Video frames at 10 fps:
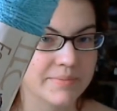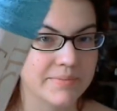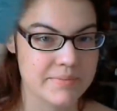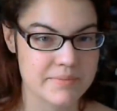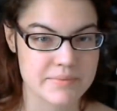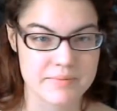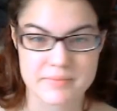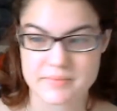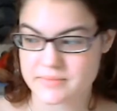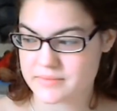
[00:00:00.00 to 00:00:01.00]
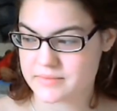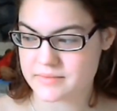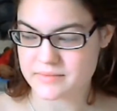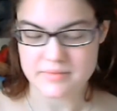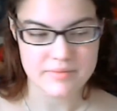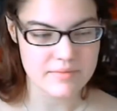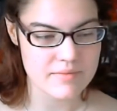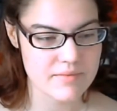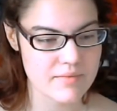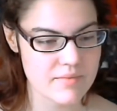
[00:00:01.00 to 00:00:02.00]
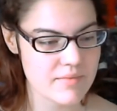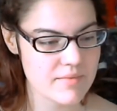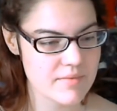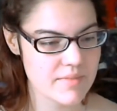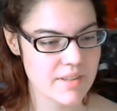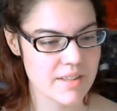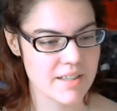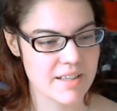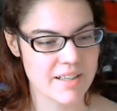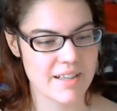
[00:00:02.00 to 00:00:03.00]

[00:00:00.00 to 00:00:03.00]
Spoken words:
No one is speaking in this clip.